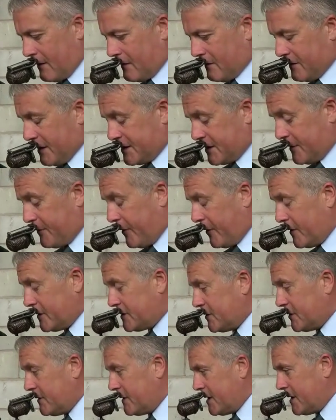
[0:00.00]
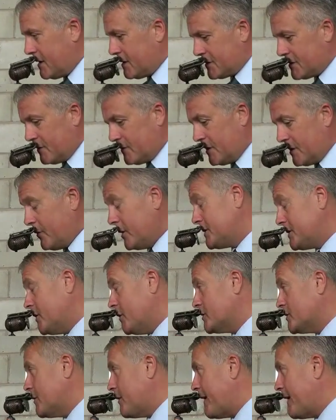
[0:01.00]
Disappointed with it. Something we
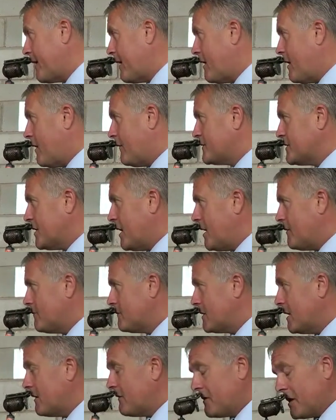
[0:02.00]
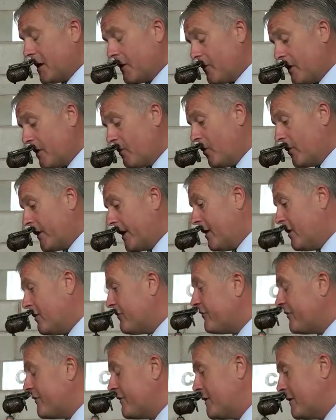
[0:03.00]
talked about at half time. Didn't think we won
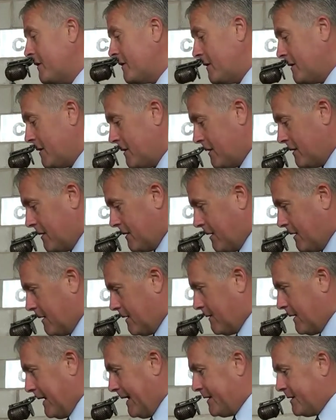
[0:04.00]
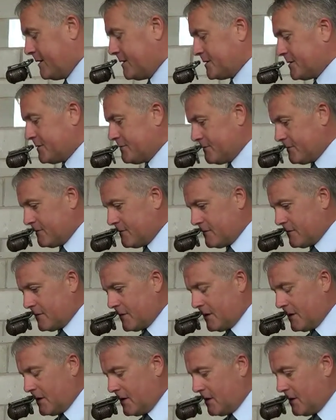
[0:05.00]
enough headers
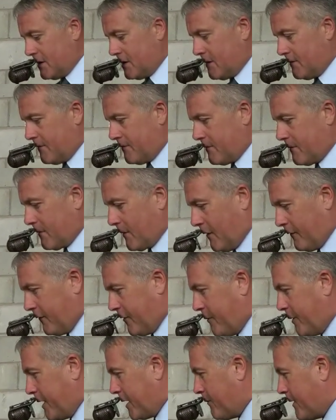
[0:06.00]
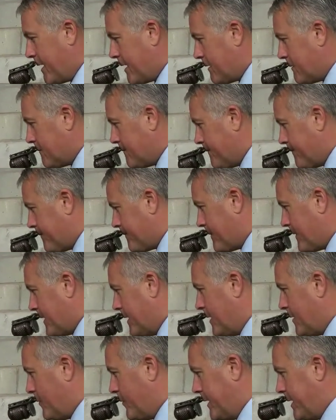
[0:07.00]
off the big man.
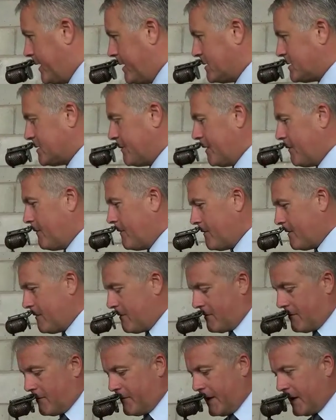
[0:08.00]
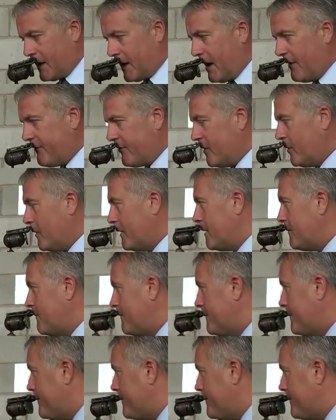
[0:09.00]
You know, we needed to be a bit cleverer with him.